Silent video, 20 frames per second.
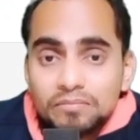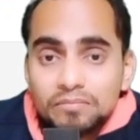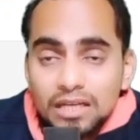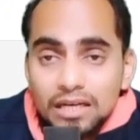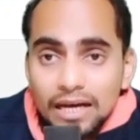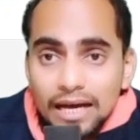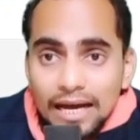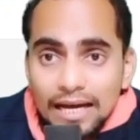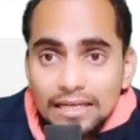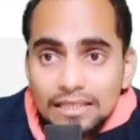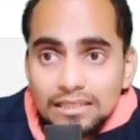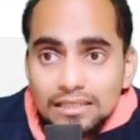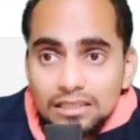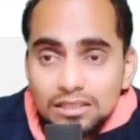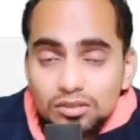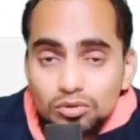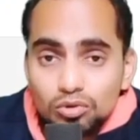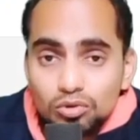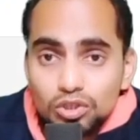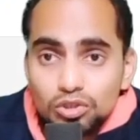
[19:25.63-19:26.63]

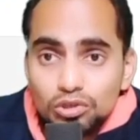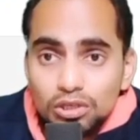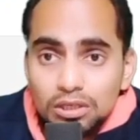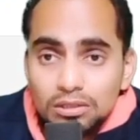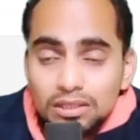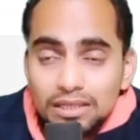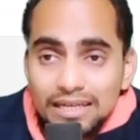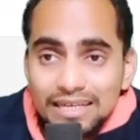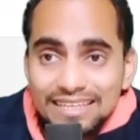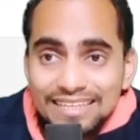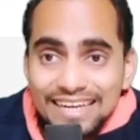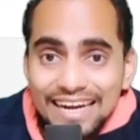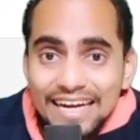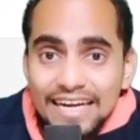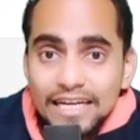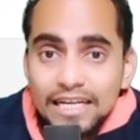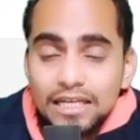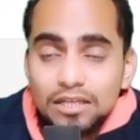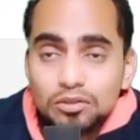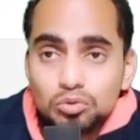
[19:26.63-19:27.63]
access, or you are
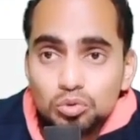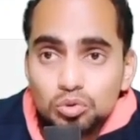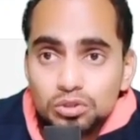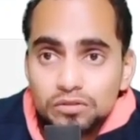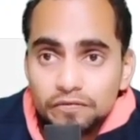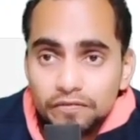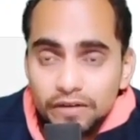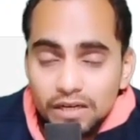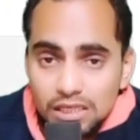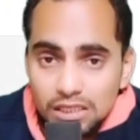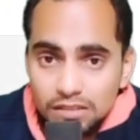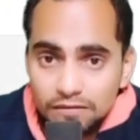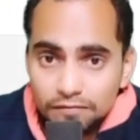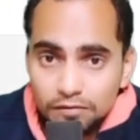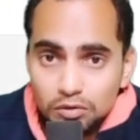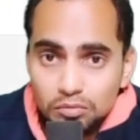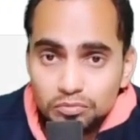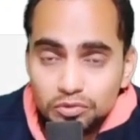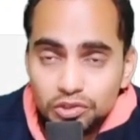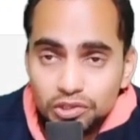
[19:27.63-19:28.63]
writing those files
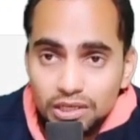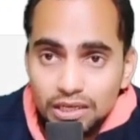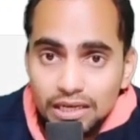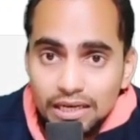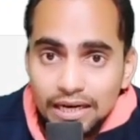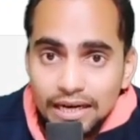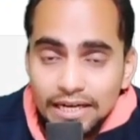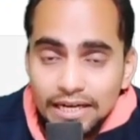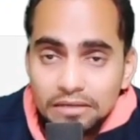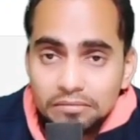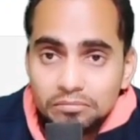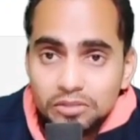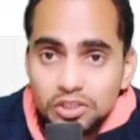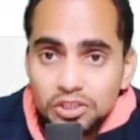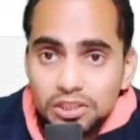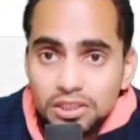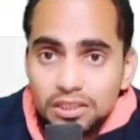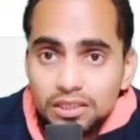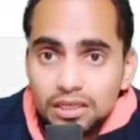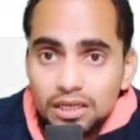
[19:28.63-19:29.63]
from your client
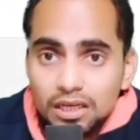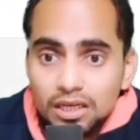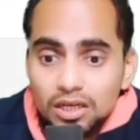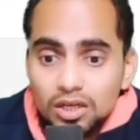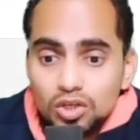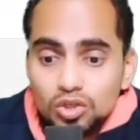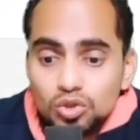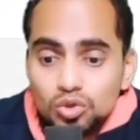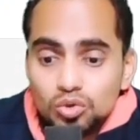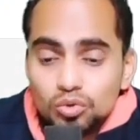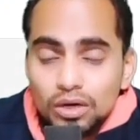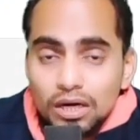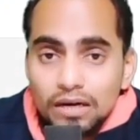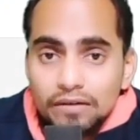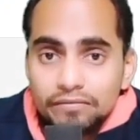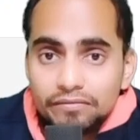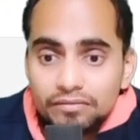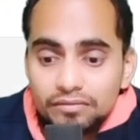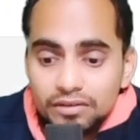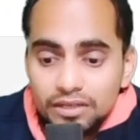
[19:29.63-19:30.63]
machine. You
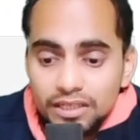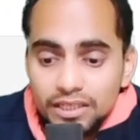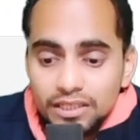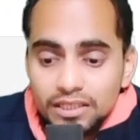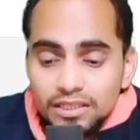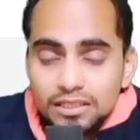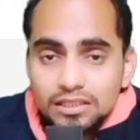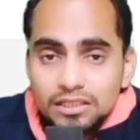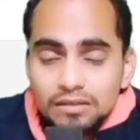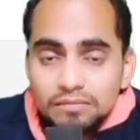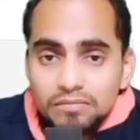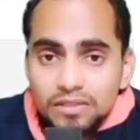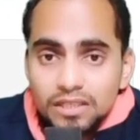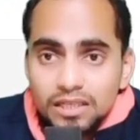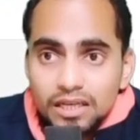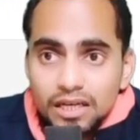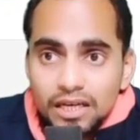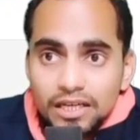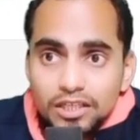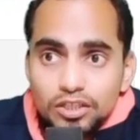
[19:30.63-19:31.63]
have written
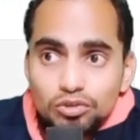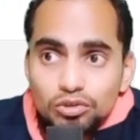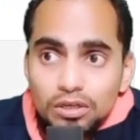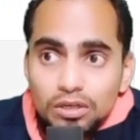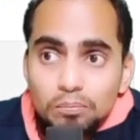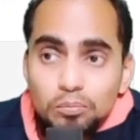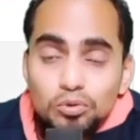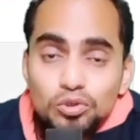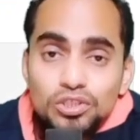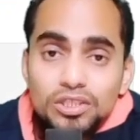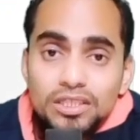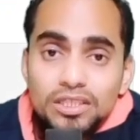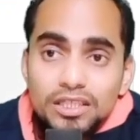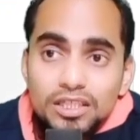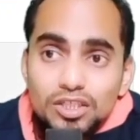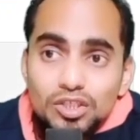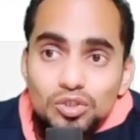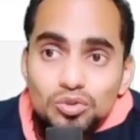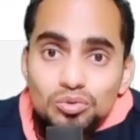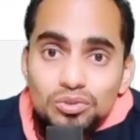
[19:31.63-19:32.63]
something and you are pushing
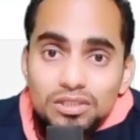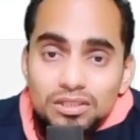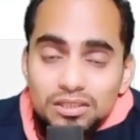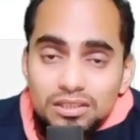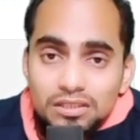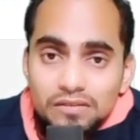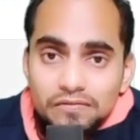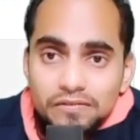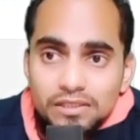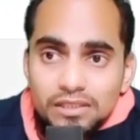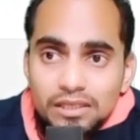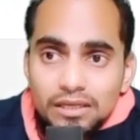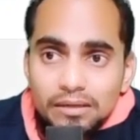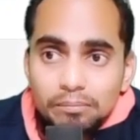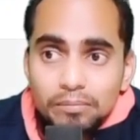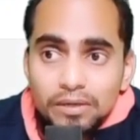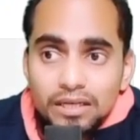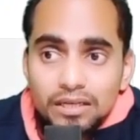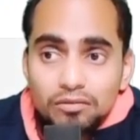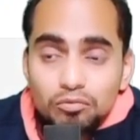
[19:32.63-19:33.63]
it to the server,
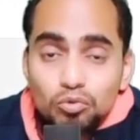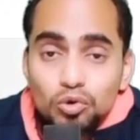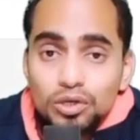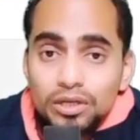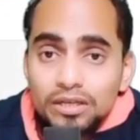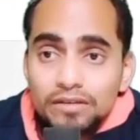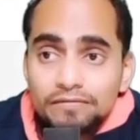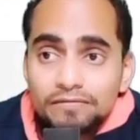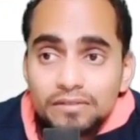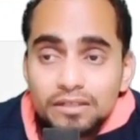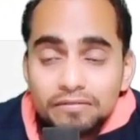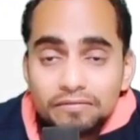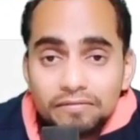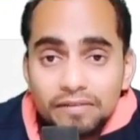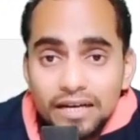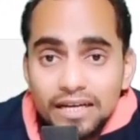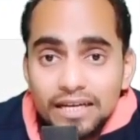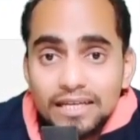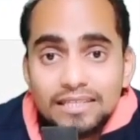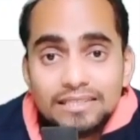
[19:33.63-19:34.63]
but what if the
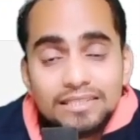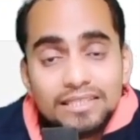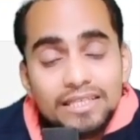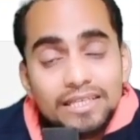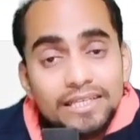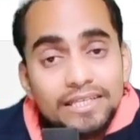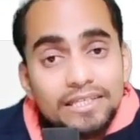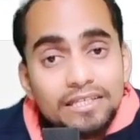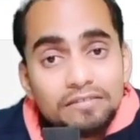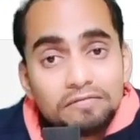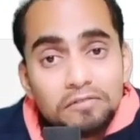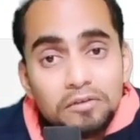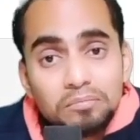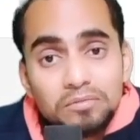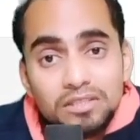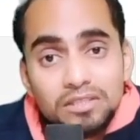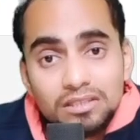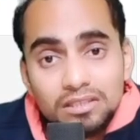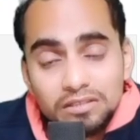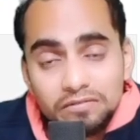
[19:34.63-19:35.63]
file is deleted from
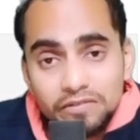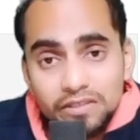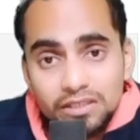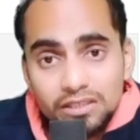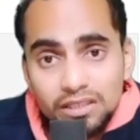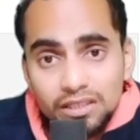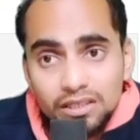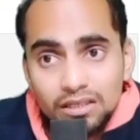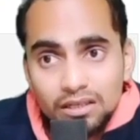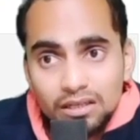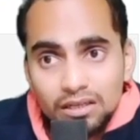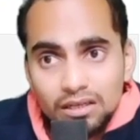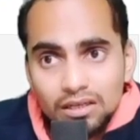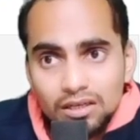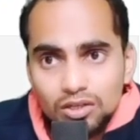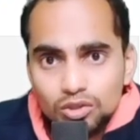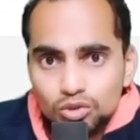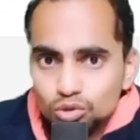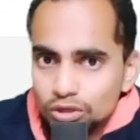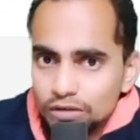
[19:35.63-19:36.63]
the server side?
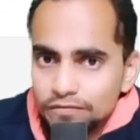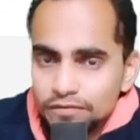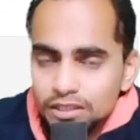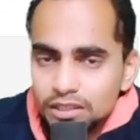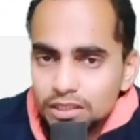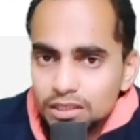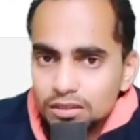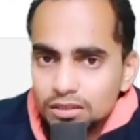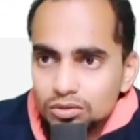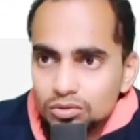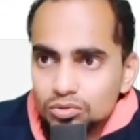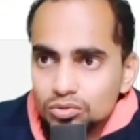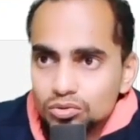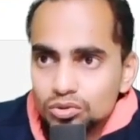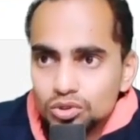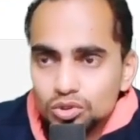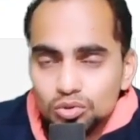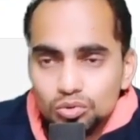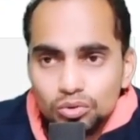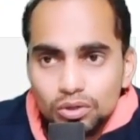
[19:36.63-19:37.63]
You have written the
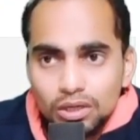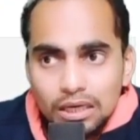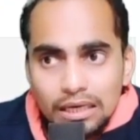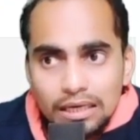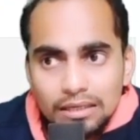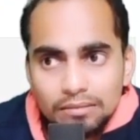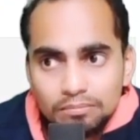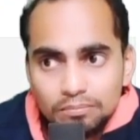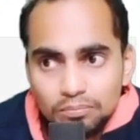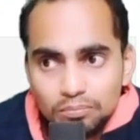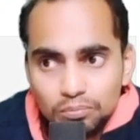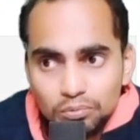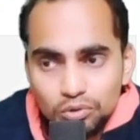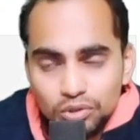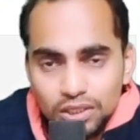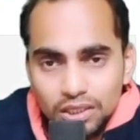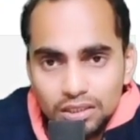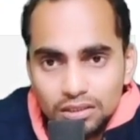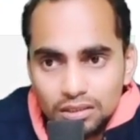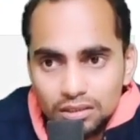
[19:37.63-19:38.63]
code, you are
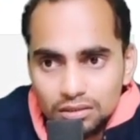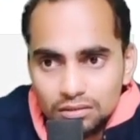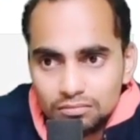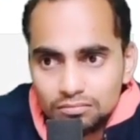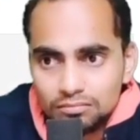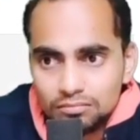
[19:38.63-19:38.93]
putting the